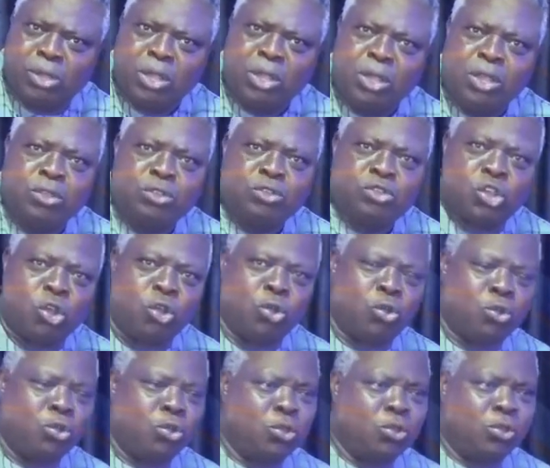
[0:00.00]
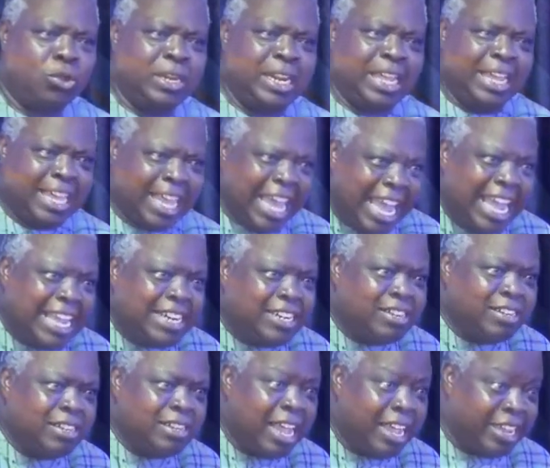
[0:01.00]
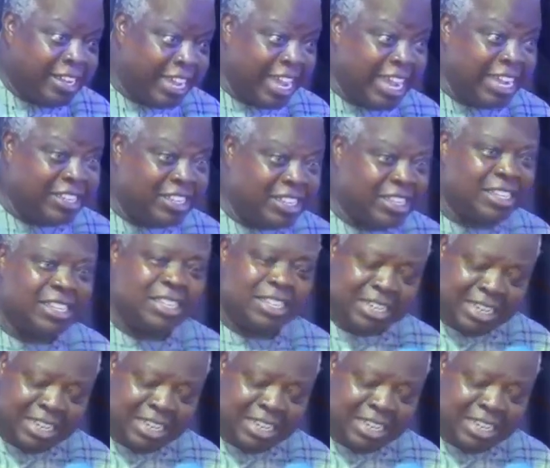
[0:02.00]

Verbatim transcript: So the head engaged. The